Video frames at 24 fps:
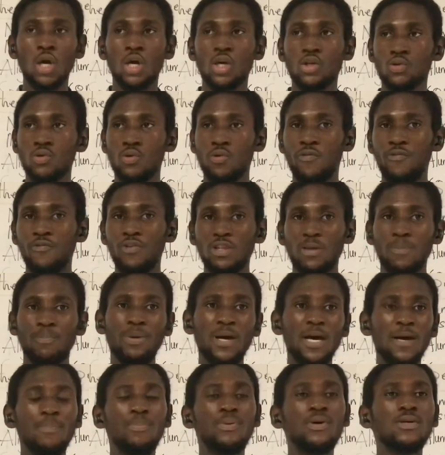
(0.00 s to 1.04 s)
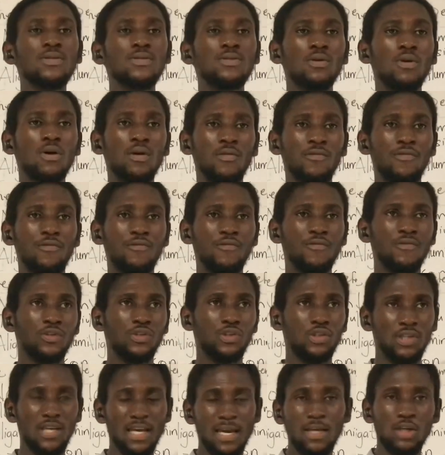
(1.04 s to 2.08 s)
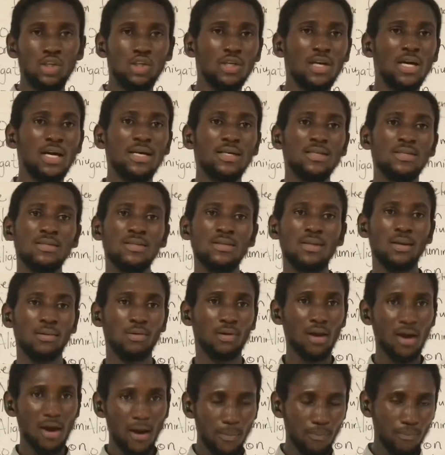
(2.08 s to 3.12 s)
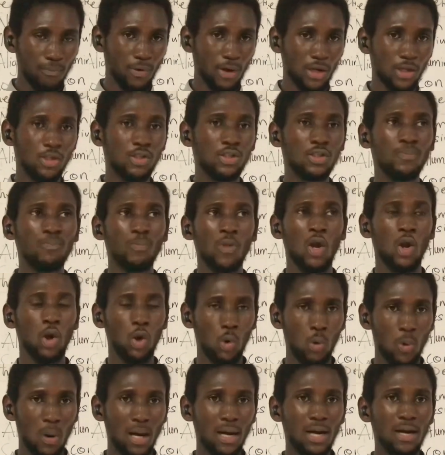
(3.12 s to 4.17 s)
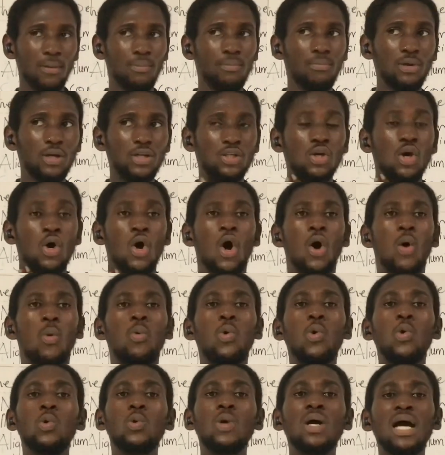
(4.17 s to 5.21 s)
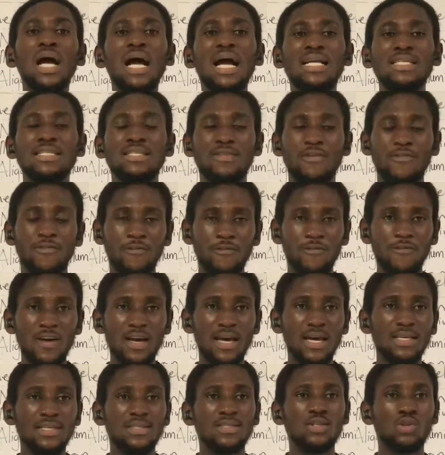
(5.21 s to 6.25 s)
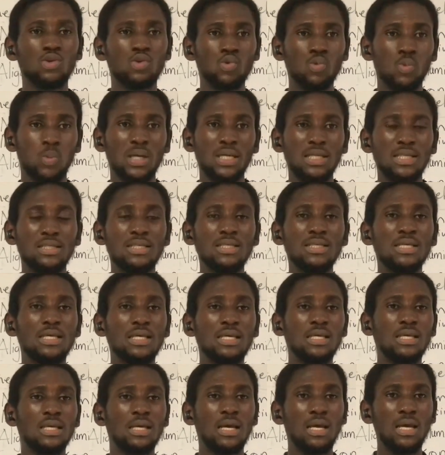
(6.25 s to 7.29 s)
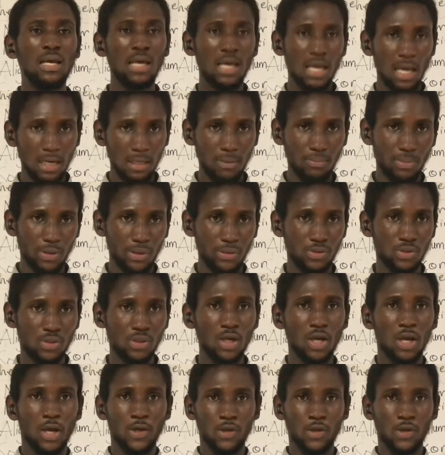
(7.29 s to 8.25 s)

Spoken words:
So for the purpose of JHS and Cambridge, Lower Cambridge, we'll look at the first 20 elements.